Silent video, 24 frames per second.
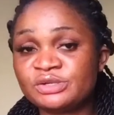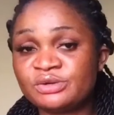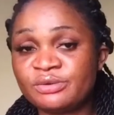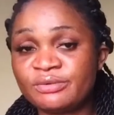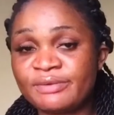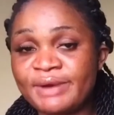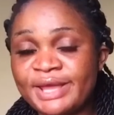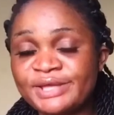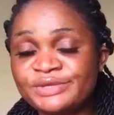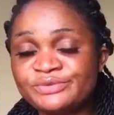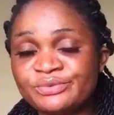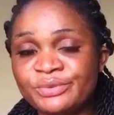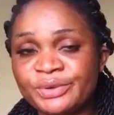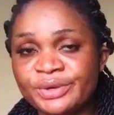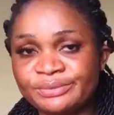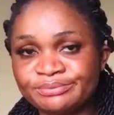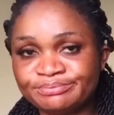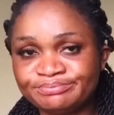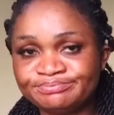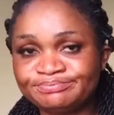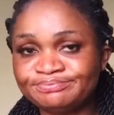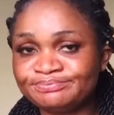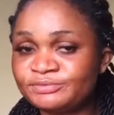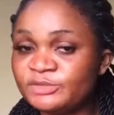the right way.
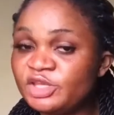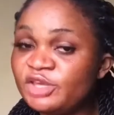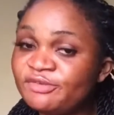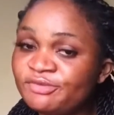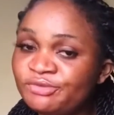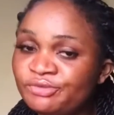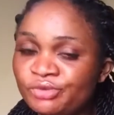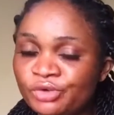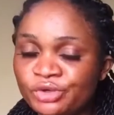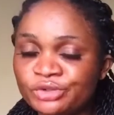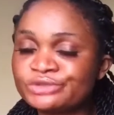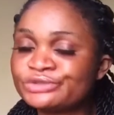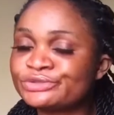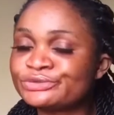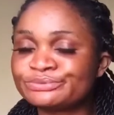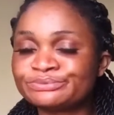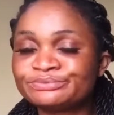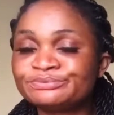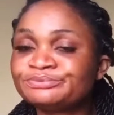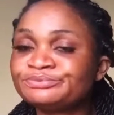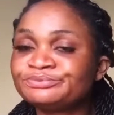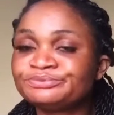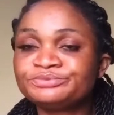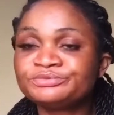If not,
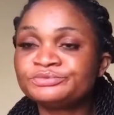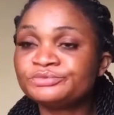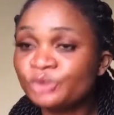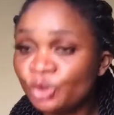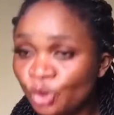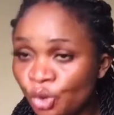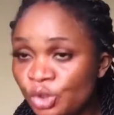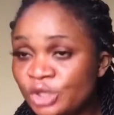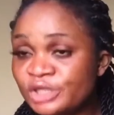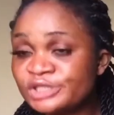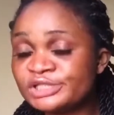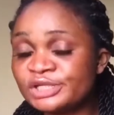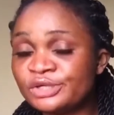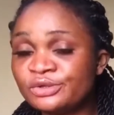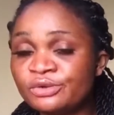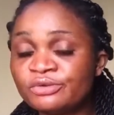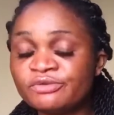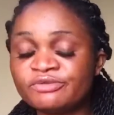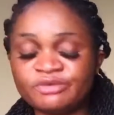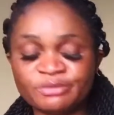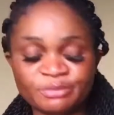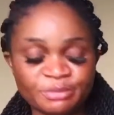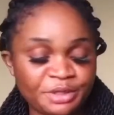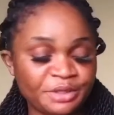no, it's a
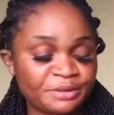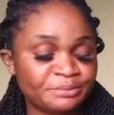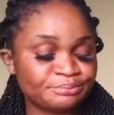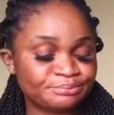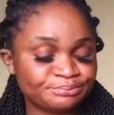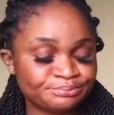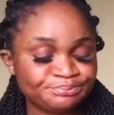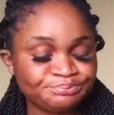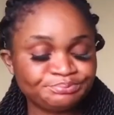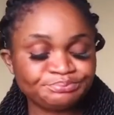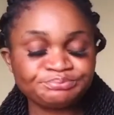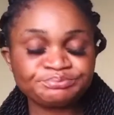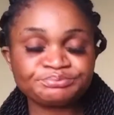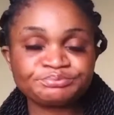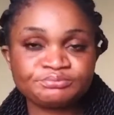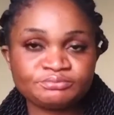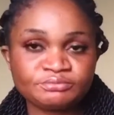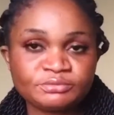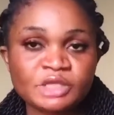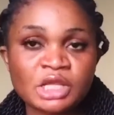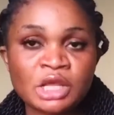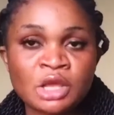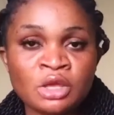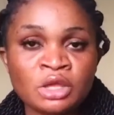no for me.
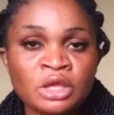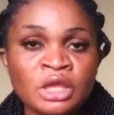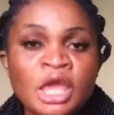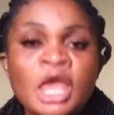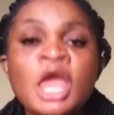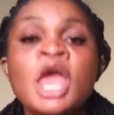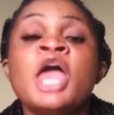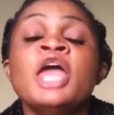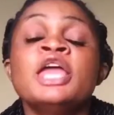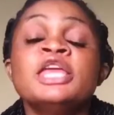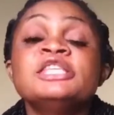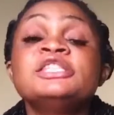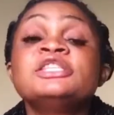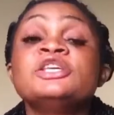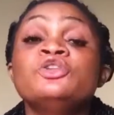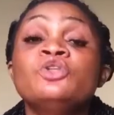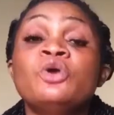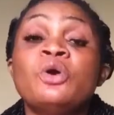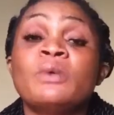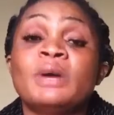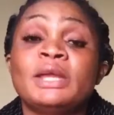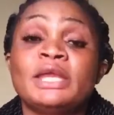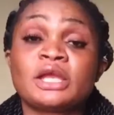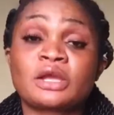Okay, it's a
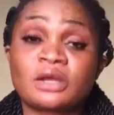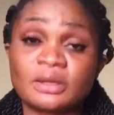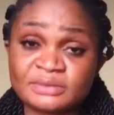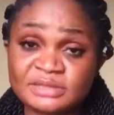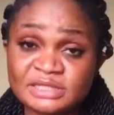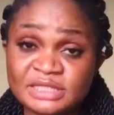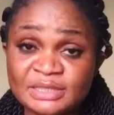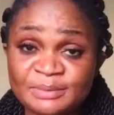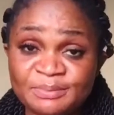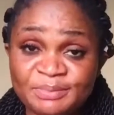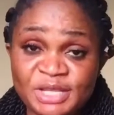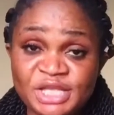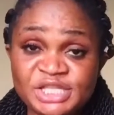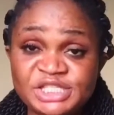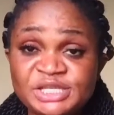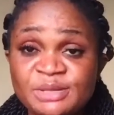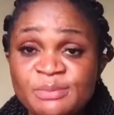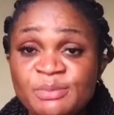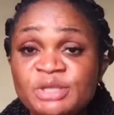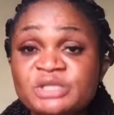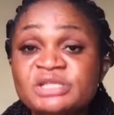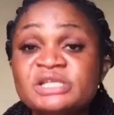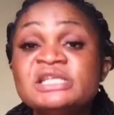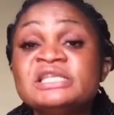no when it comes to the
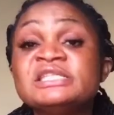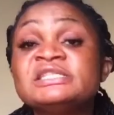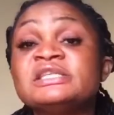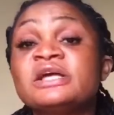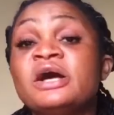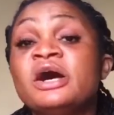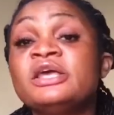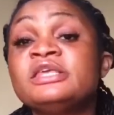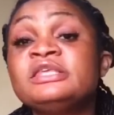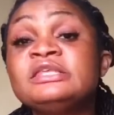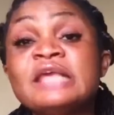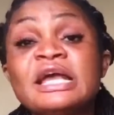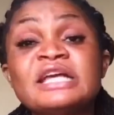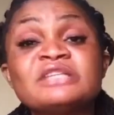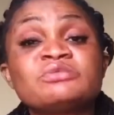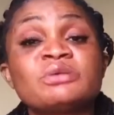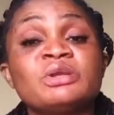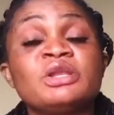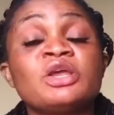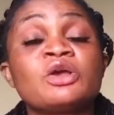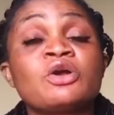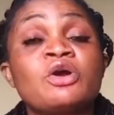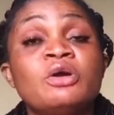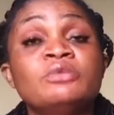bleaching, but it's a yes
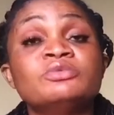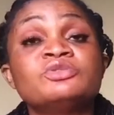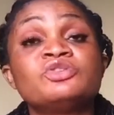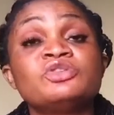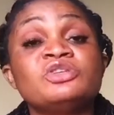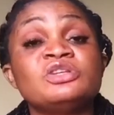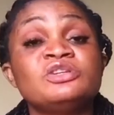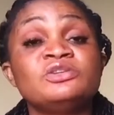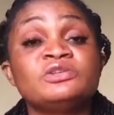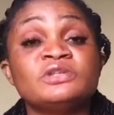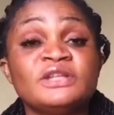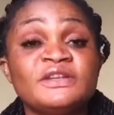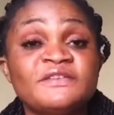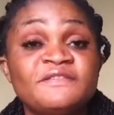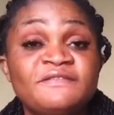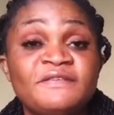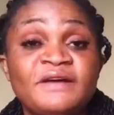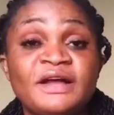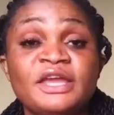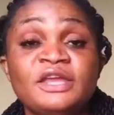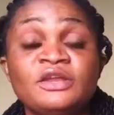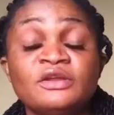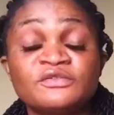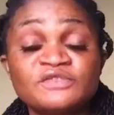when it comes to the
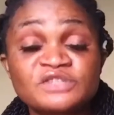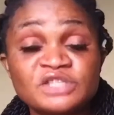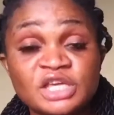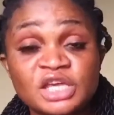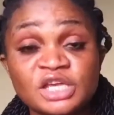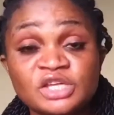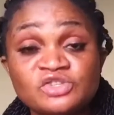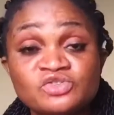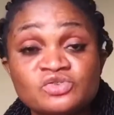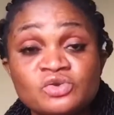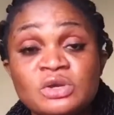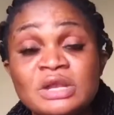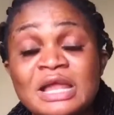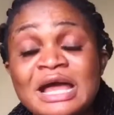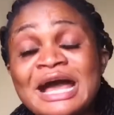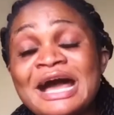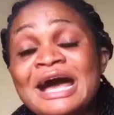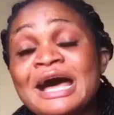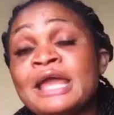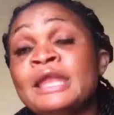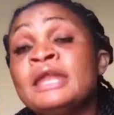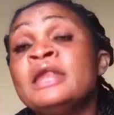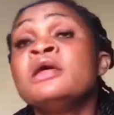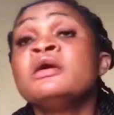unifying of skin tone
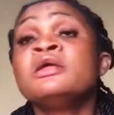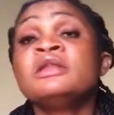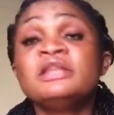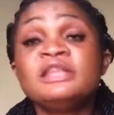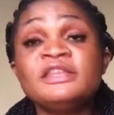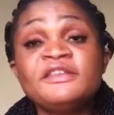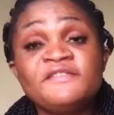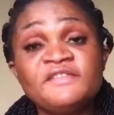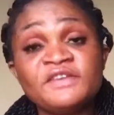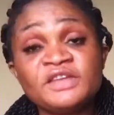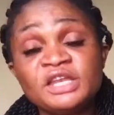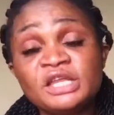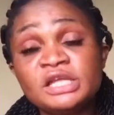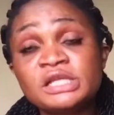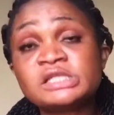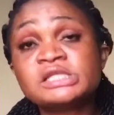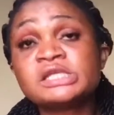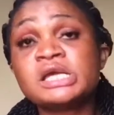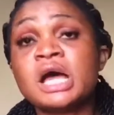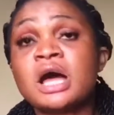and leaving it